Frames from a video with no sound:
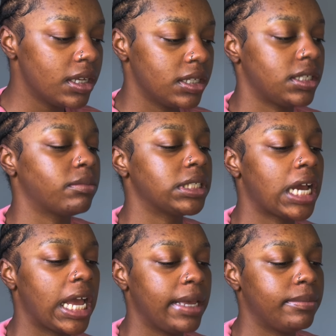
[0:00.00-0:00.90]

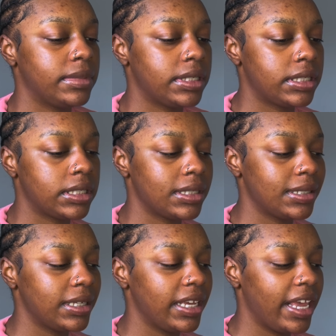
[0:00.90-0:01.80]
sometimes
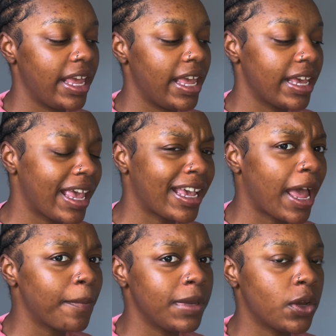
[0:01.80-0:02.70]
it
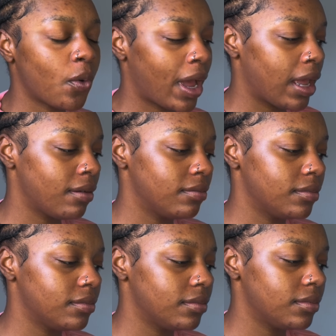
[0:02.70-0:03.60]
can be quite,
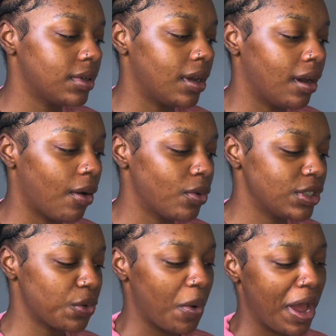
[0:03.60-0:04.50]
what's
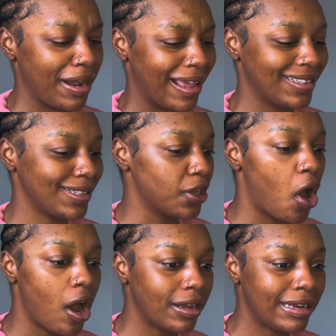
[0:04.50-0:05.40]
the word, like
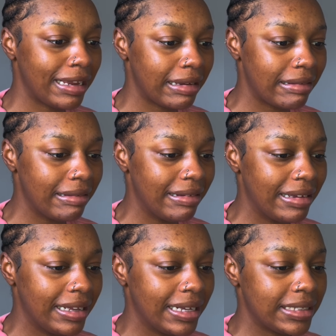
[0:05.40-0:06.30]
disheartening
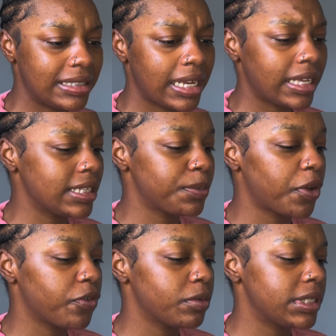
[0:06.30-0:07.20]
to take inspo
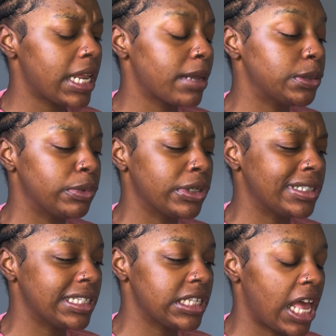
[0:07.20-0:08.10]
from celebs, because
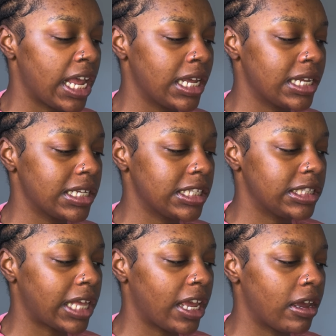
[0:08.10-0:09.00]
it's like
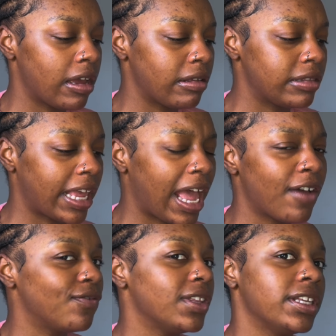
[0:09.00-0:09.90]
they have
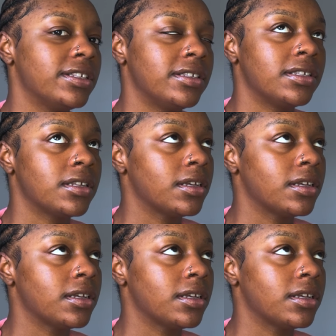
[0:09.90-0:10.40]
this,